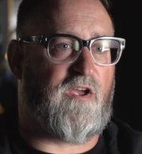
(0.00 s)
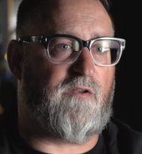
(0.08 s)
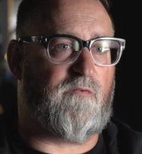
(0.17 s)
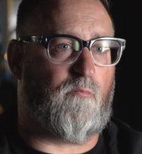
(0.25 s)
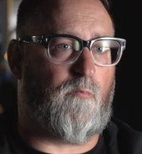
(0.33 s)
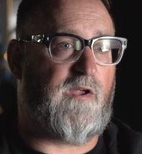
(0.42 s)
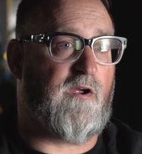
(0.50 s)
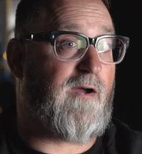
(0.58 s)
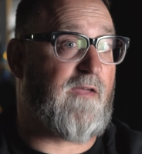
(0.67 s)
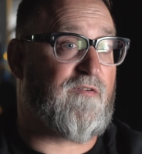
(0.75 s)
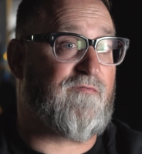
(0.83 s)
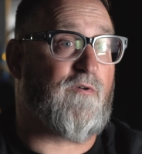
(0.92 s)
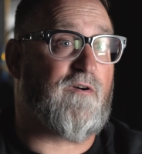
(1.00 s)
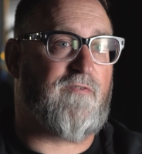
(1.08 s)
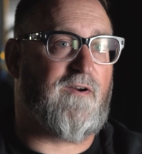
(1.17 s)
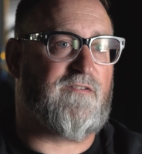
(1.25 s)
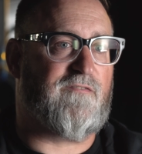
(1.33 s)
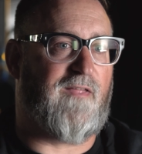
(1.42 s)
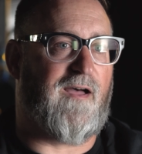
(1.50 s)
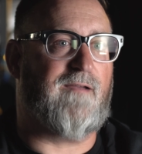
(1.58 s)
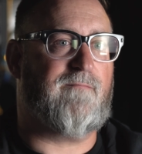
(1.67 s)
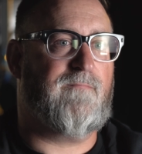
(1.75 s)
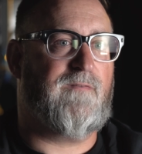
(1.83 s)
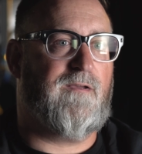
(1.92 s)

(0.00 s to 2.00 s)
and we are at the forefront of that.